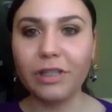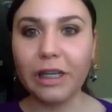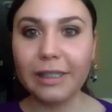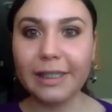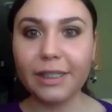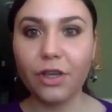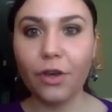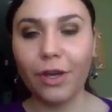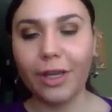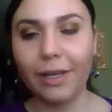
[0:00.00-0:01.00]
just as
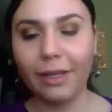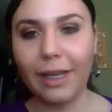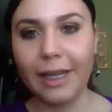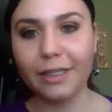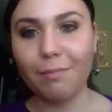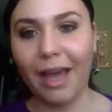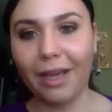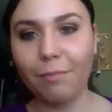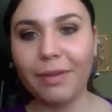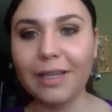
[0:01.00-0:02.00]
good as the
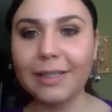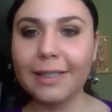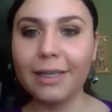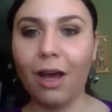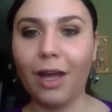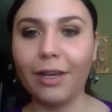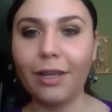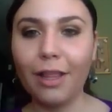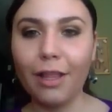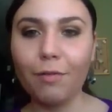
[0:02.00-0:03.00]
MAC, because it's not.
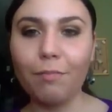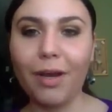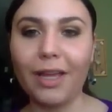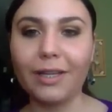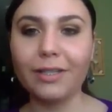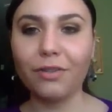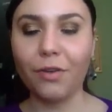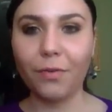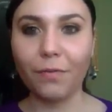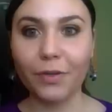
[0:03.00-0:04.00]
But
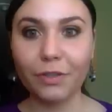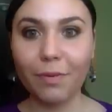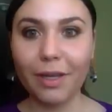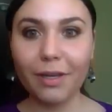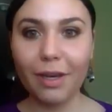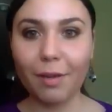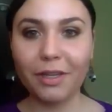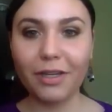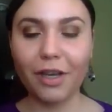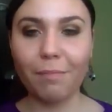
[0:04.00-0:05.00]
so the first one I'm
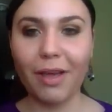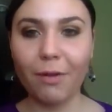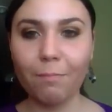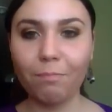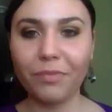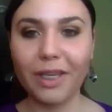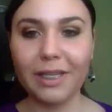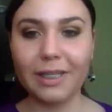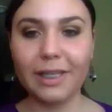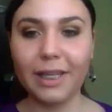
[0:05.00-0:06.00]
going to talk about
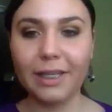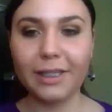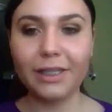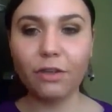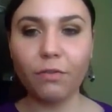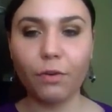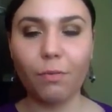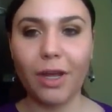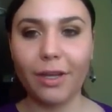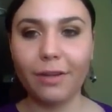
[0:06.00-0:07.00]
is the silver
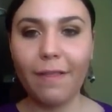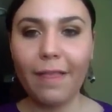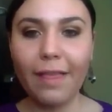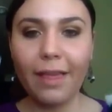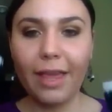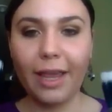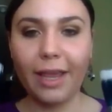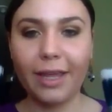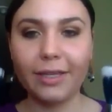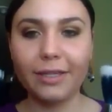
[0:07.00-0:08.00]
one,
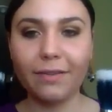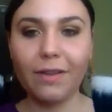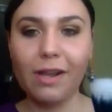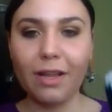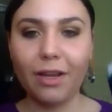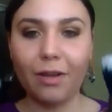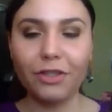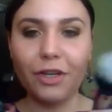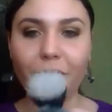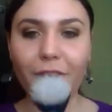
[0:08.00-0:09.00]
and I'll
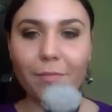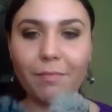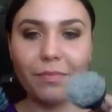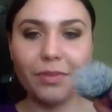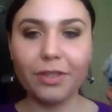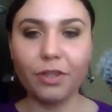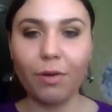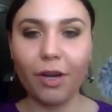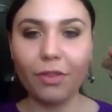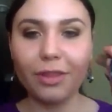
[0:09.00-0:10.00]
show you them. The
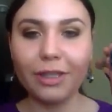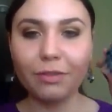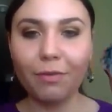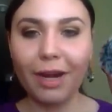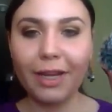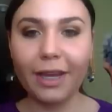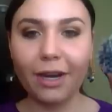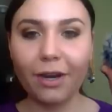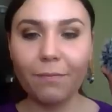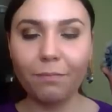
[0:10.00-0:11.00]
one on this one right
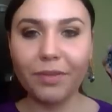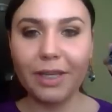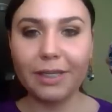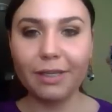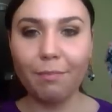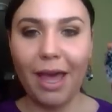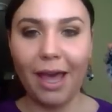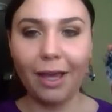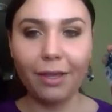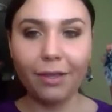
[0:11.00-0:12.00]
here is the
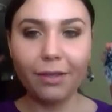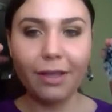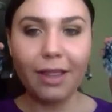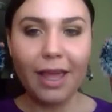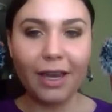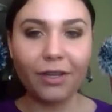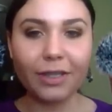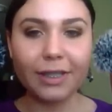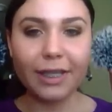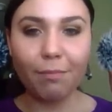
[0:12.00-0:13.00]
MAC, and you
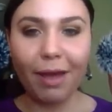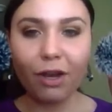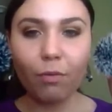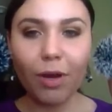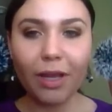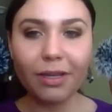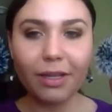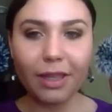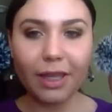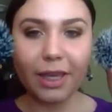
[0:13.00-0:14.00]
can see the MAC one,
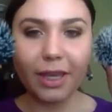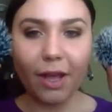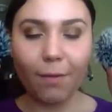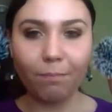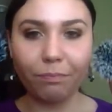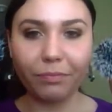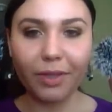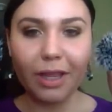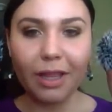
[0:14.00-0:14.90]
the